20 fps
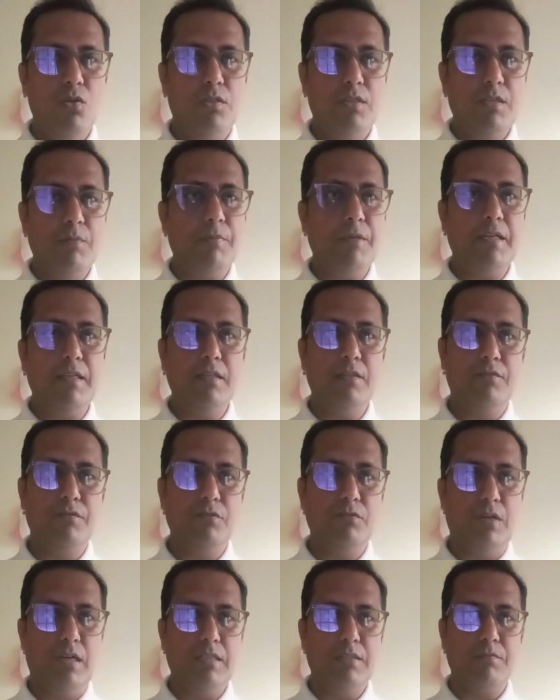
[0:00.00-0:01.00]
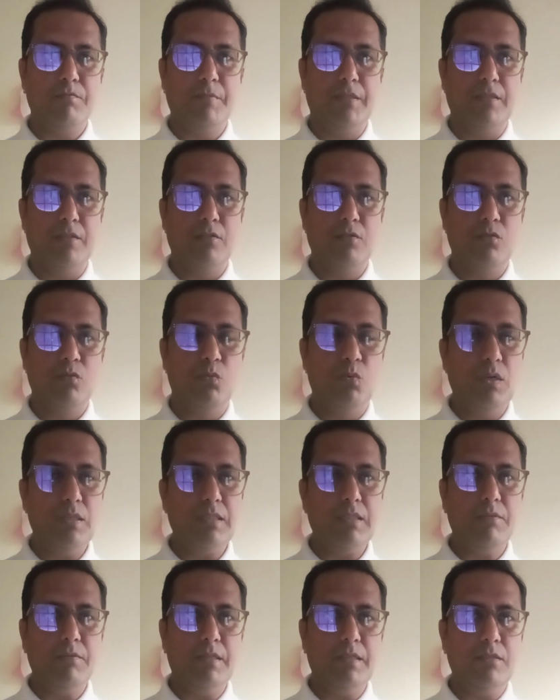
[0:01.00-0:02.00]
typically if you ask me,
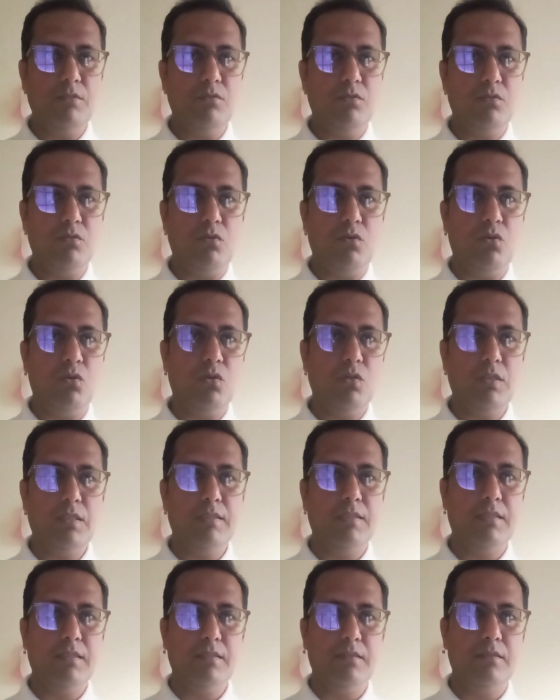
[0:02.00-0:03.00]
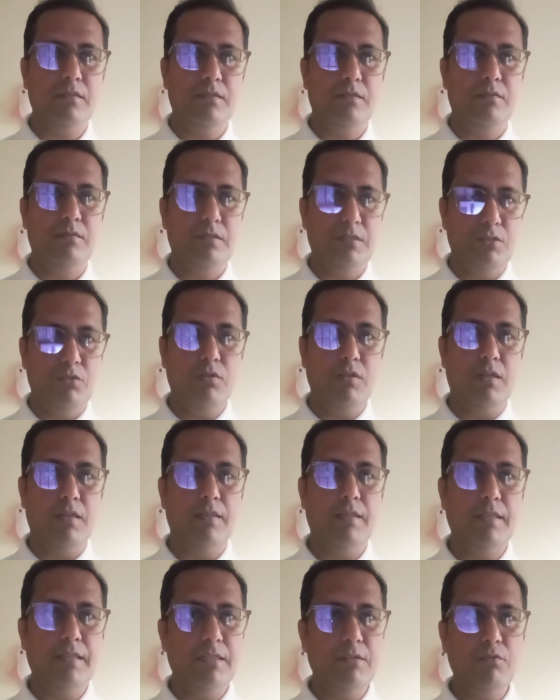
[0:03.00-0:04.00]
whatever your all other you're
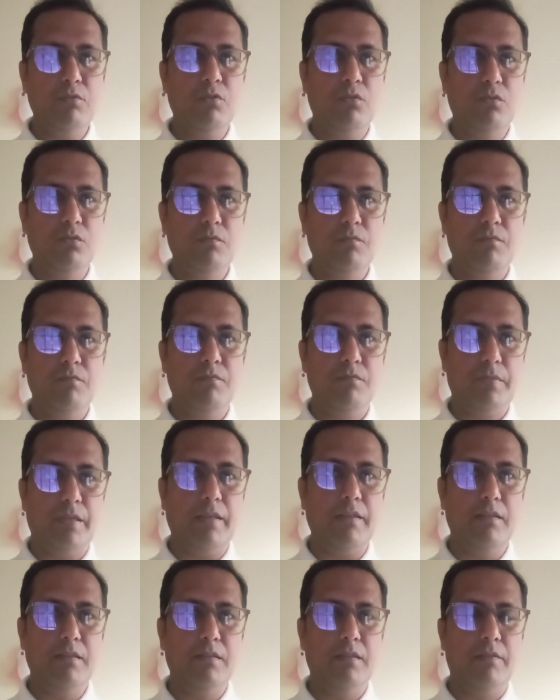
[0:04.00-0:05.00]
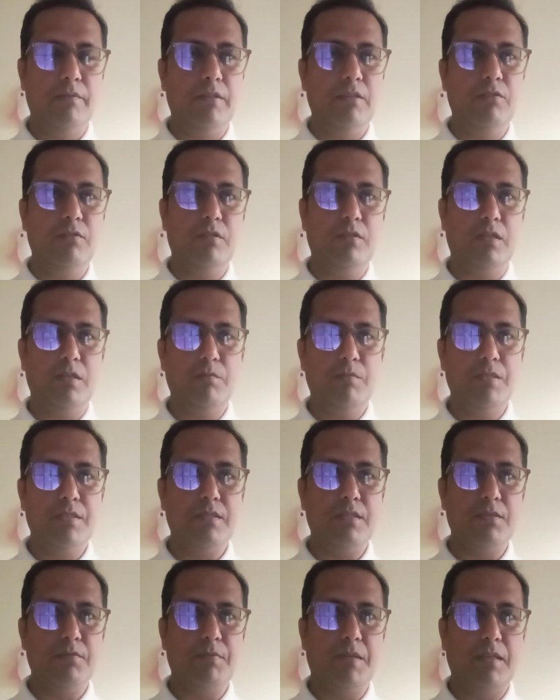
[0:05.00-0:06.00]
earning, right? Even though you are a
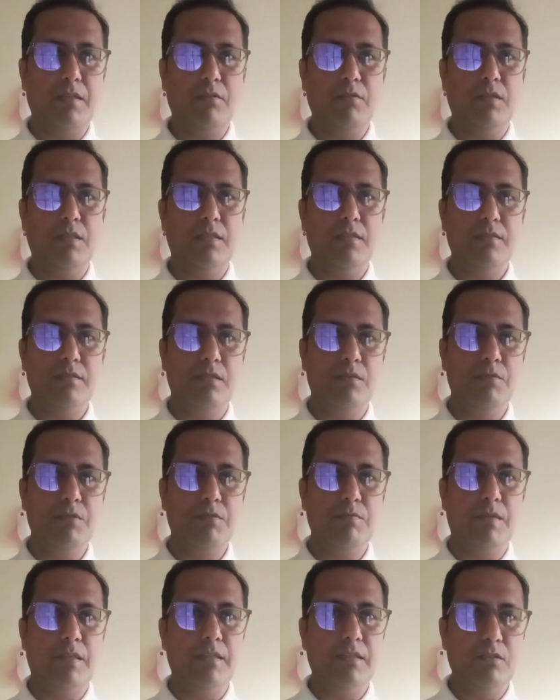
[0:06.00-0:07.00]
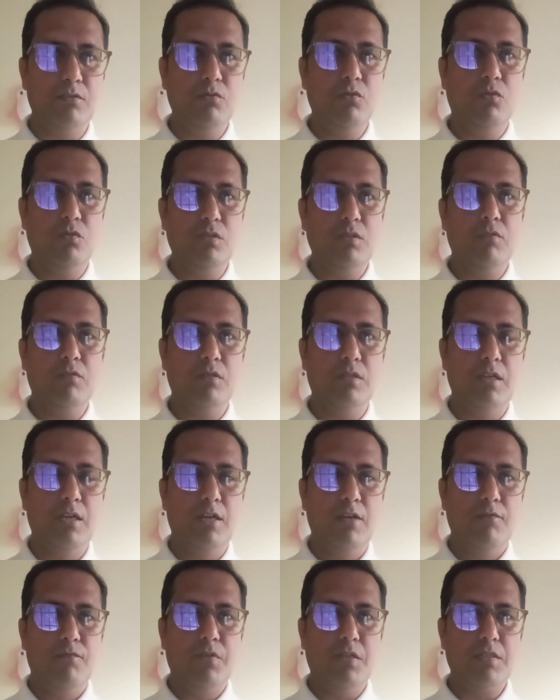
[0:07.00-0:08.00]
businessman, you are a serviceman, your
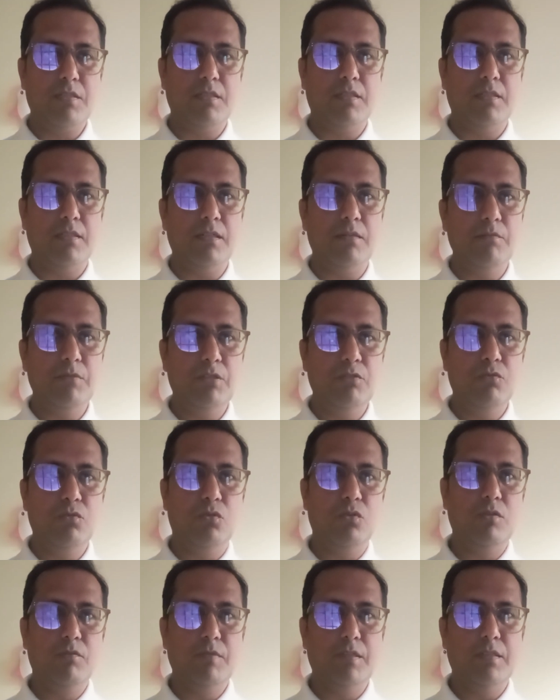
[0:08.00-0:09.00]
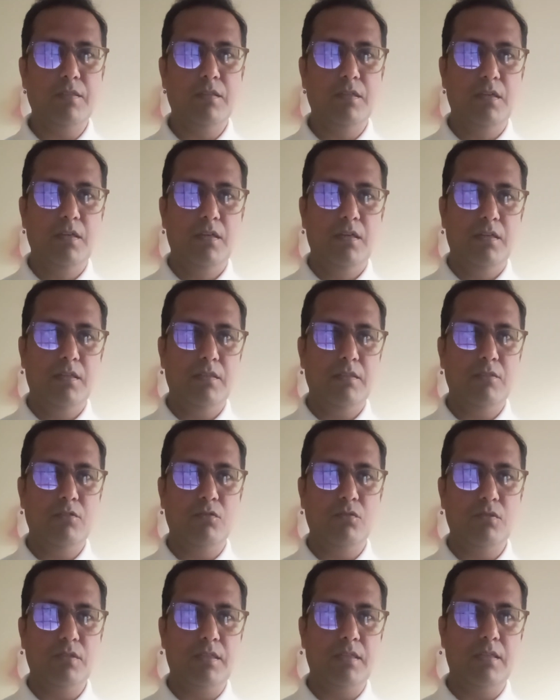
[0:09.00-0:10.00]
fixed income, even
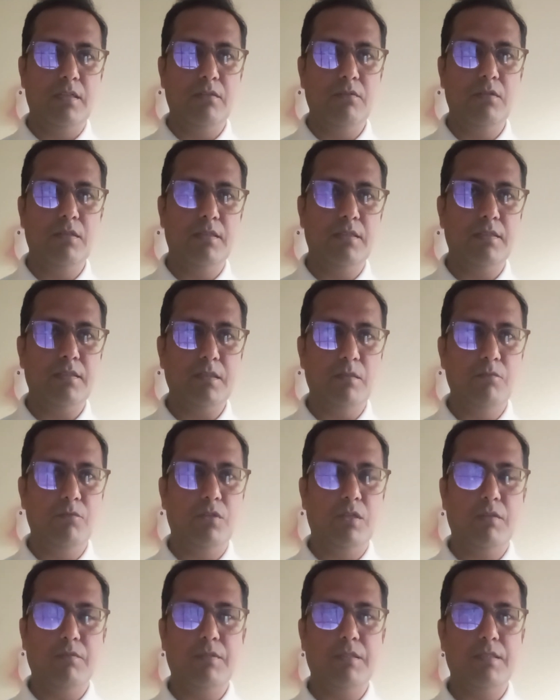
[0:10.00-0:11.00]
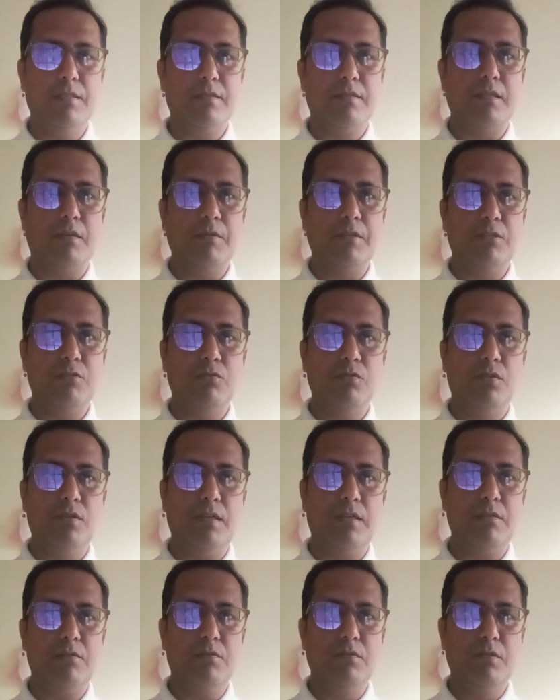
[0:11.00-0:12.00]
your irregular income, whatever it is coming to your
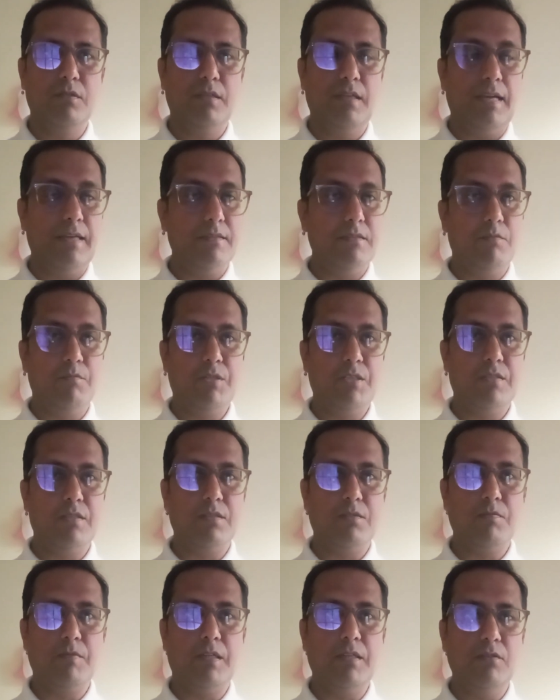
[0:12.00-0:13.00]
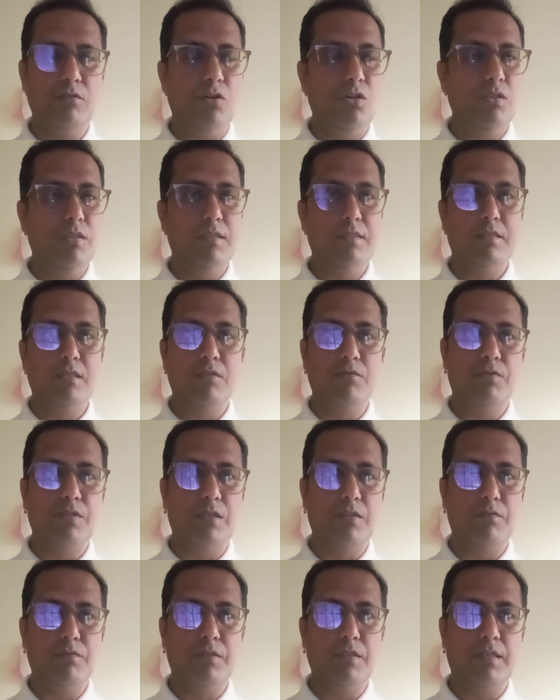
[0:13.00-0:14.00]
account as a businessman. Or let's say if
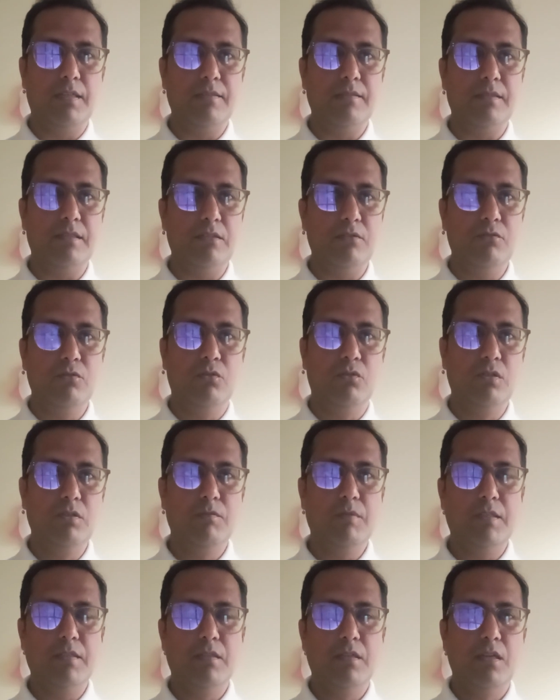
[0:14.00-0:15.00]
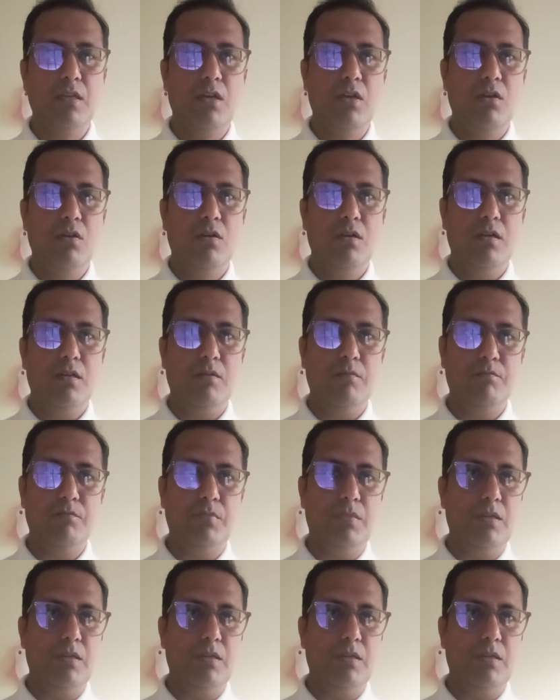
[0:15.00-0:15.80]
you're a freelancer, even uh,